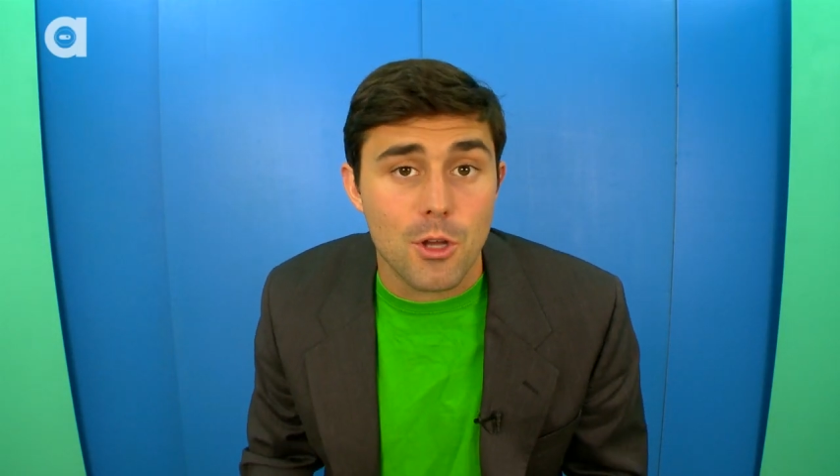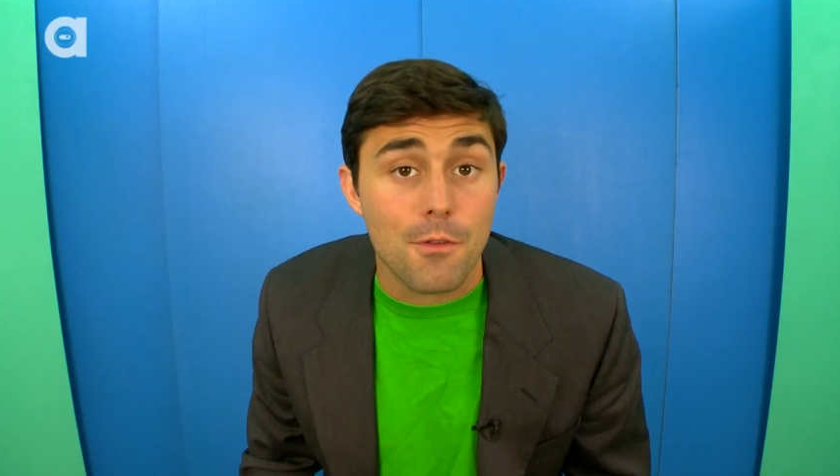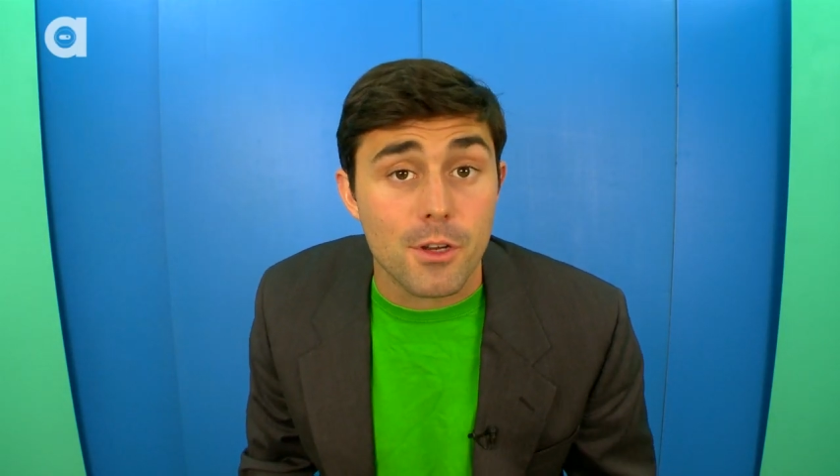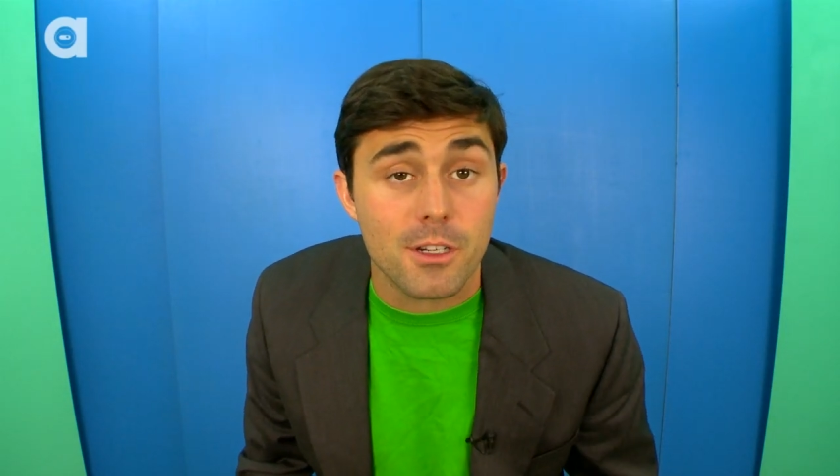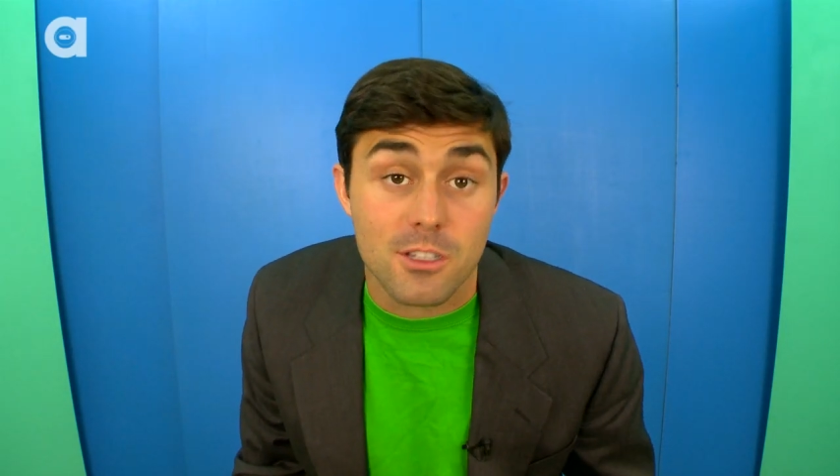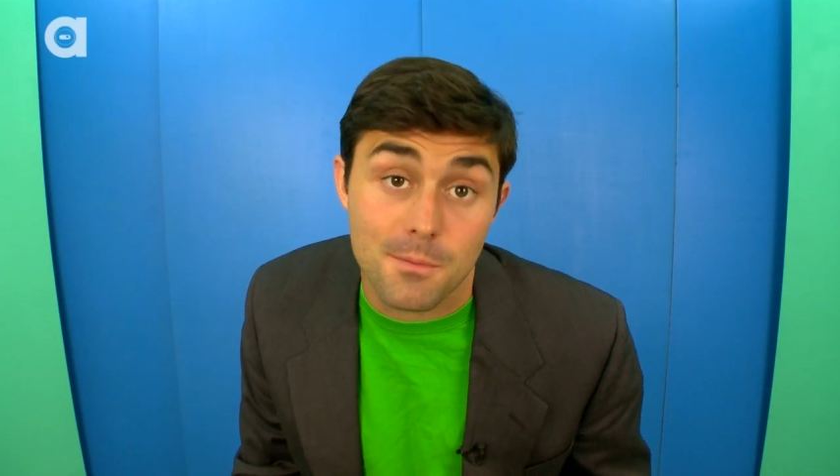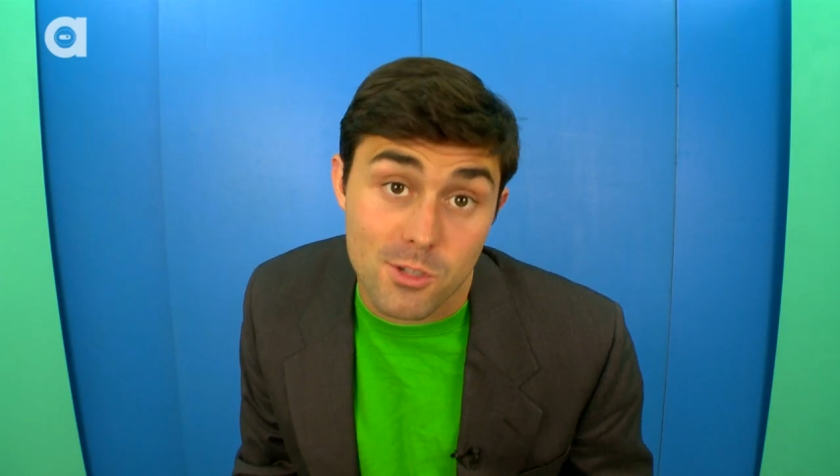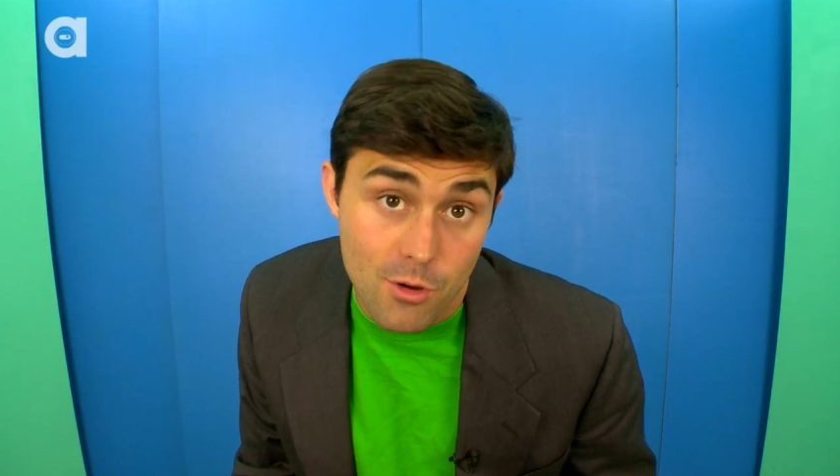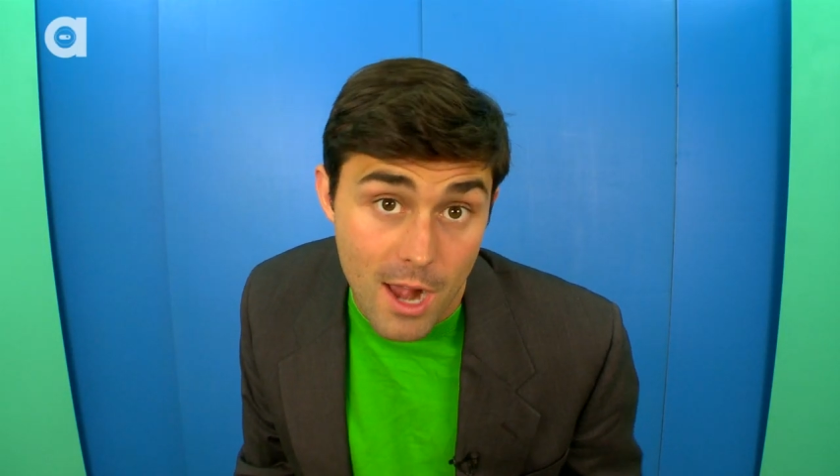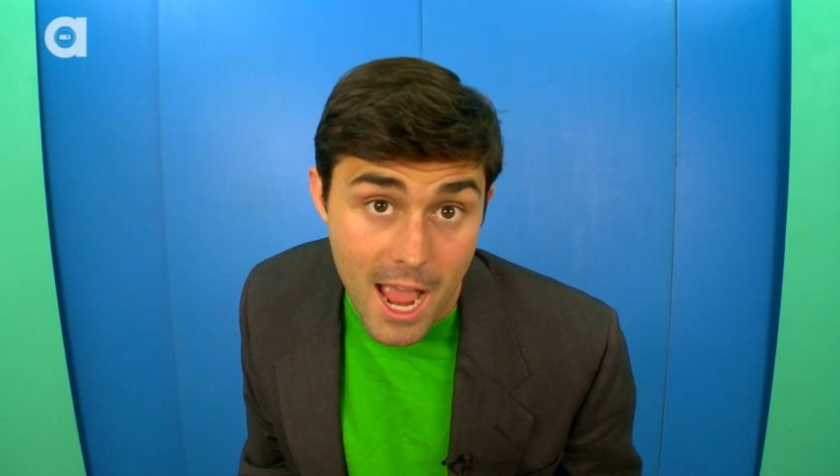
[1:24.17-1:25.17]
Don't forget to
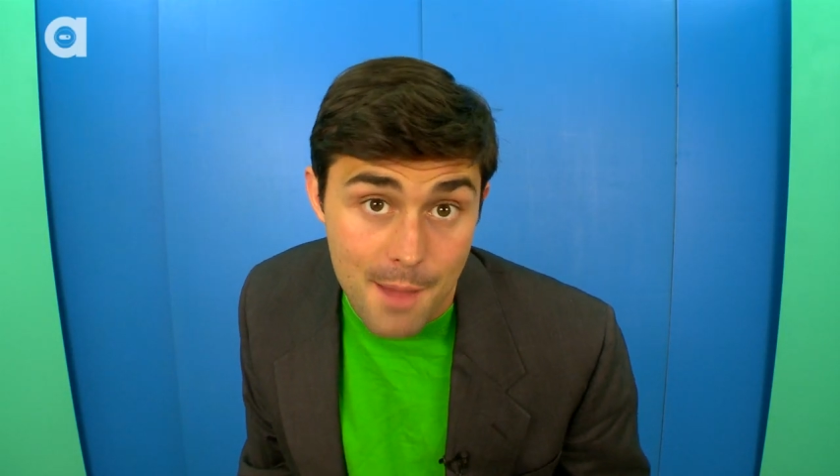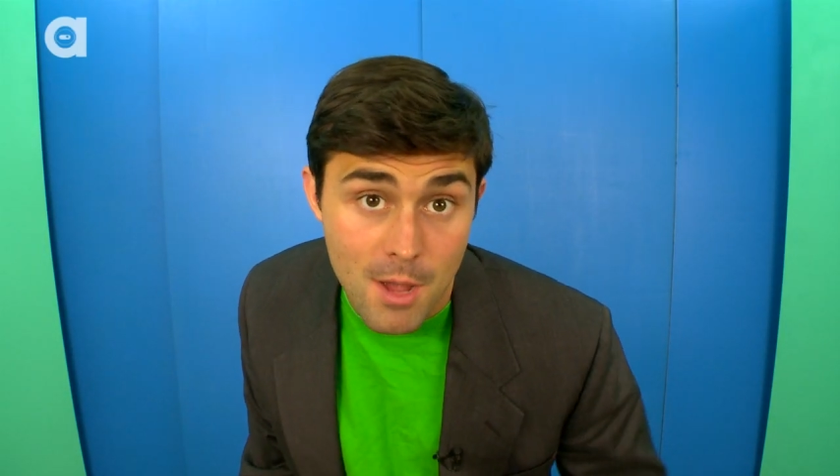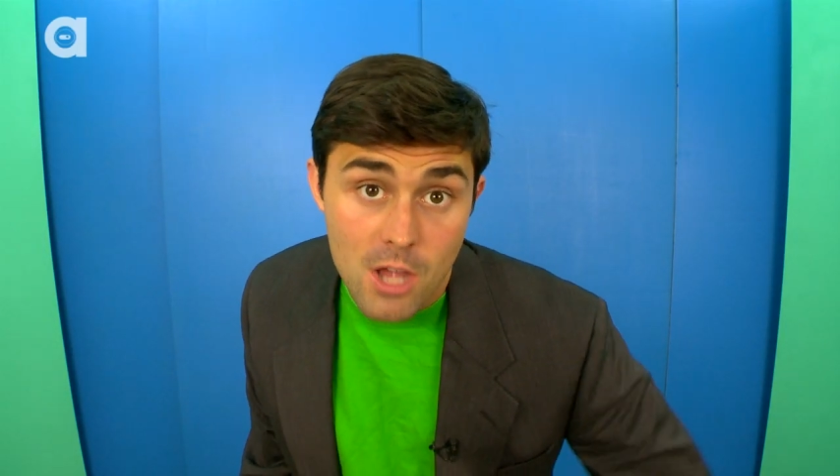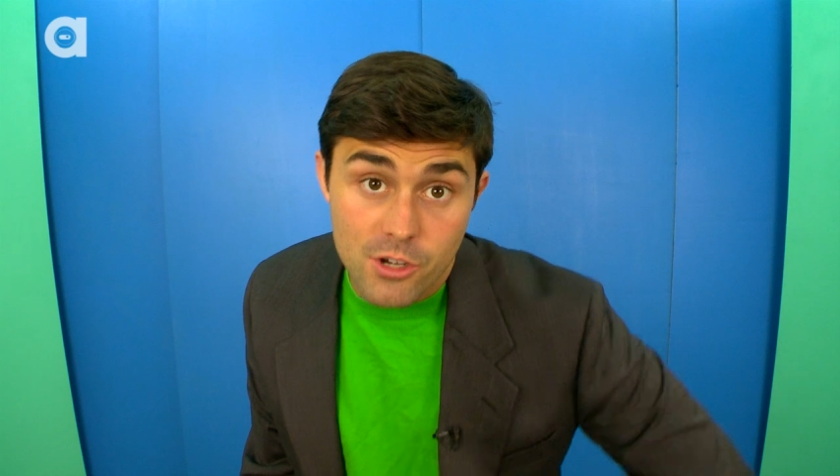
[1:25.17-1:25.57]
subscribe,